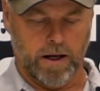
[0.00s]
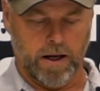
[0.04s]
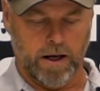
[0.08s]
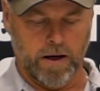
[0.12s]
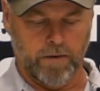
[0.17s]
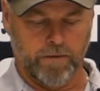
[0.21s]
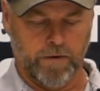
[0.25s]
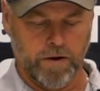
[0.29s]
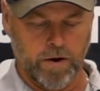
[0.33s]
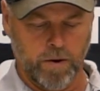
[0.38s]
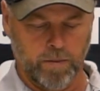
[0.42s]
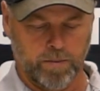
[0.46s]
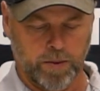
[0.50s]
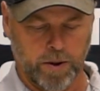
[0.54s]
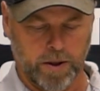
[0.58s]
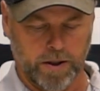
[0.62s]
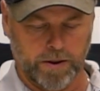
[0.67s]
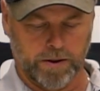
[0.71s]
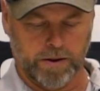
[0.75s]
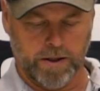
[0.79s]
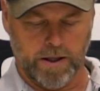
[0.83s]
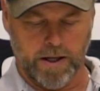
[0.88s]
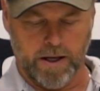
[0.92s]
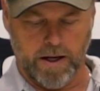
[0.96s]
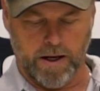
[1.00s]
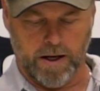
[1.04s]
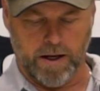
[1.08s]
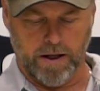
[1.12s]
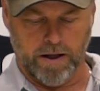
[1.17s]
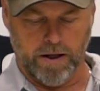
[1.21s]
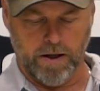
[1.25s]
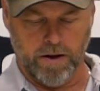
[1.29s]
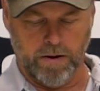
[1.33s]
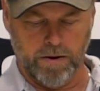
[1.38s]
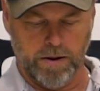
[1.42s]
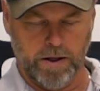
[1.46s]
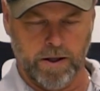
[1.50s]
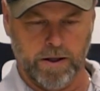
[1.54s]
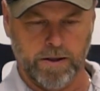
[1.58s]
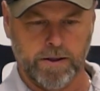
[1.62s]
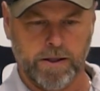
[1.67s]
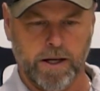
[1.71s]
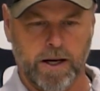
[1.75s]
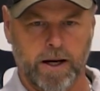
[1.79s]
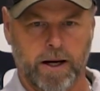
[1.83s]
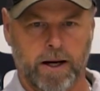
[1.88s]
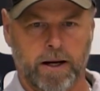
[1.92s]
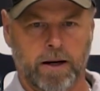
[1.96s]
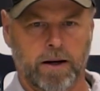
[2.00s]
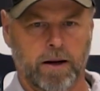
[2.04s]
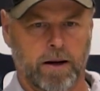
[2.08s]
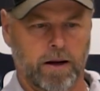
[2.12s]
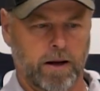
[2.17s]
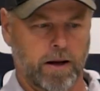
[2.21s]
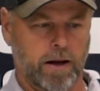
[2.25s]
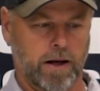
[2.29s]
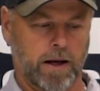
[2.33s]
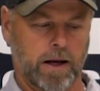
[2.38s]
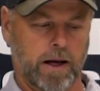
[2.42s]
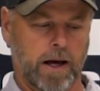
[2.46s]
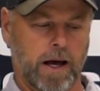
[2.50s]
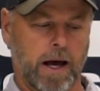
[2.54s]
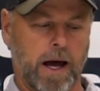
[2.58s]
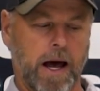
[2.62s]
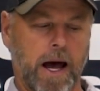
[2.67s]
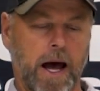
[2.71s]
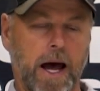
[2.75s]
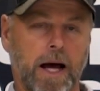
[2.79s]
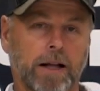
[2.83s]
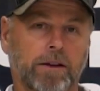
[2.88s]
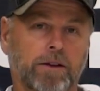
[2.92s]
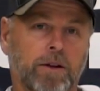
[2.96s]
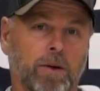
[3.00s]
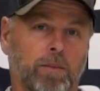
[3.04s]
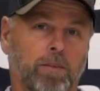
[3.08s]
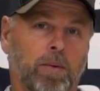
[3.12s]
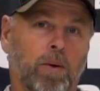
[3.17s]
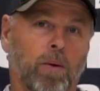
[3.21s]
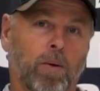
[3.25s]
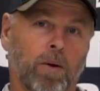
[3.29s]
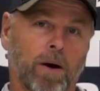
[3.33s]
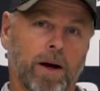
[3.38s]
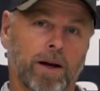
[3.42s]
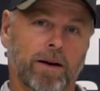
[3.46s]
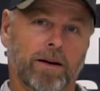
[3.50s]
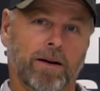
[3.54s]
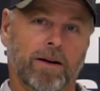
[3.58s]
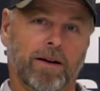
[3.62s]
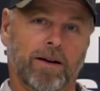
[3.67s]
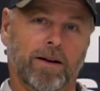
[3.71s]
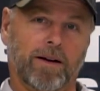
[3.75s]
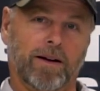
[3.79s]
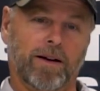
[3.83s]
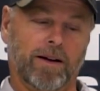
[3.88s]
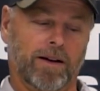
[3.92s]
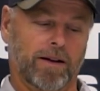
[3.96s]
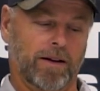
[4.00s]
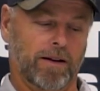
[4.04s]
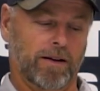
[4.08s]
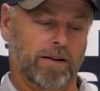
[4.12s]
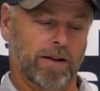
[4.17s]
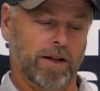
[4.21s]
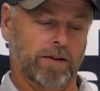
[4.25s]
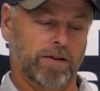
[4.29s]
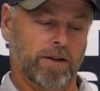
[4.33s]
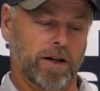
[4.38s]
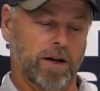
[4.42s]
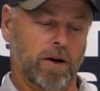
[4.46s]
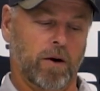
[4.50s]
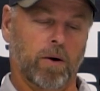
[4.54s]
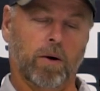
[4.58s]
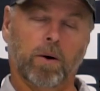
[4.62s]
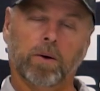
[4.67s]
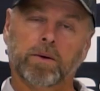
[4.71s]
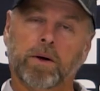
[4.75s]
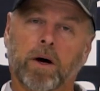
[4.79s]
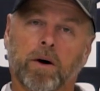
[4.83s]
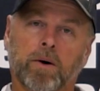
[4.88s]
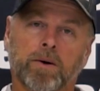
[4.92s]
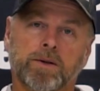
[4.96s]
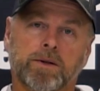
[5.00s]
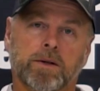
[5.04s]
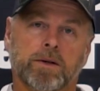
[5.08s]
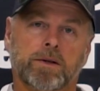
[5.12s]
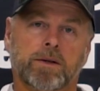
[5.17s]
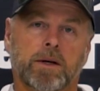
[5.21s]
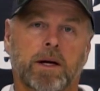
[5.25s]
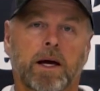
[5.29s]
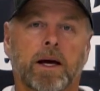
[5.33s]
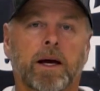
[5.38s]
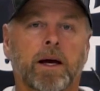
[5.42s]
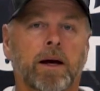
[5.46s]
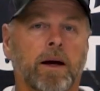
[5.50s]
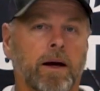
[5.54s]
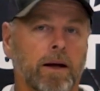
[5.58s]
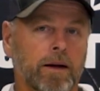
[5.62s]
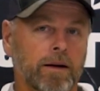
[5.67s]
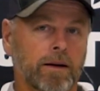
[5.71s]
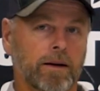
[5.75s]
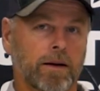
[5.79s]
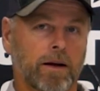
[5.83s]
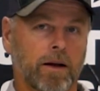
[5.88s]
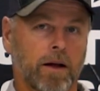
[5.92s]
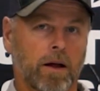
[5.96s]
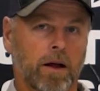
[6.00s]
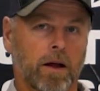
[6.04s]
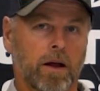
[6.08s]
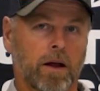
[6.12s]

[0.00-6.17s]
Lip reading: If you put the unions in at the point that the old hoses end,